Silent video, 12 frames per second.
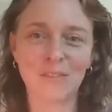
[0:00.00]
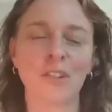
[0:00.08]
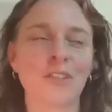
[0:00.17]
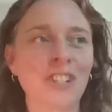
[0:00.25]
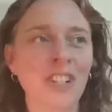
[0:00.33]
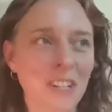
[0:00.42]

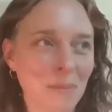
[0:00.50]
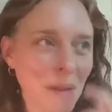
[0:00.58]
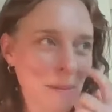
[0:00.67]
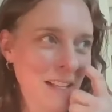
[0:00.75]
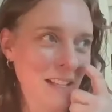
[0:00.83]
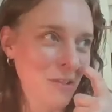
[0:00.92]
not shudder,
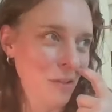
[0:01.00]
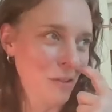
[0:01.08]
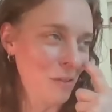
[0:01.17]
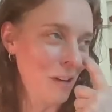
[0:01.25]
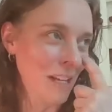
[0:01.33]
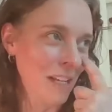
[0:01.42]
maybe that's
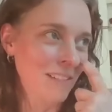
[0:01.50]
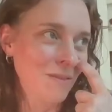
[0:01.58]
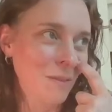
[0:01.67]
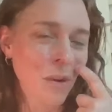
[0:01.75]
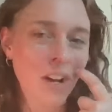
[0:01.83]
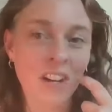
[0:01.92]
not the right
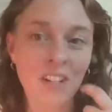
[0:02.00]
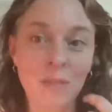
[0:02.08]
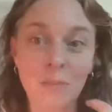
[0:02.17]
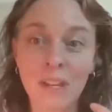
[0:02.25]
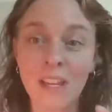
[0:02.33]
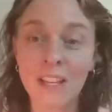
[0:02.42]

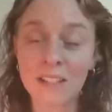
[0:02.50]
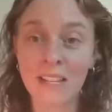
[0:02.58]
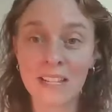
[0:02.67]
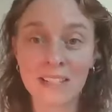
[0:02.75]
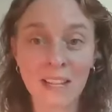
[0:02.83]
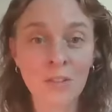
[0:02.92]
word, but
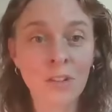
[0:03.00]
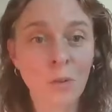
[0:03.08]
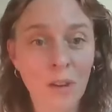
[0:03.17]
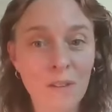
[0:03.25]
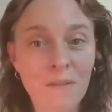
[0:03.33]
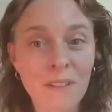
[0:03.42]
it
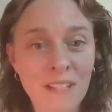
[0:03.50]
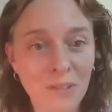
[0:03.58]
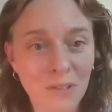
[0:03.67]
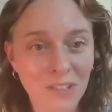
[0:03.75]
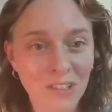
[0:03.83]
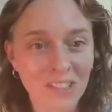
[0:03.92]
sounded quite
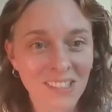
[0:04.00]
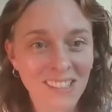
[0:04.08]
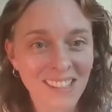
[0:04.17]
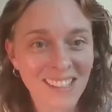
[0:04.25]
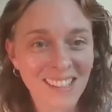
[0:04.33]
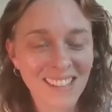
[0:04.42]
visceral.
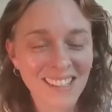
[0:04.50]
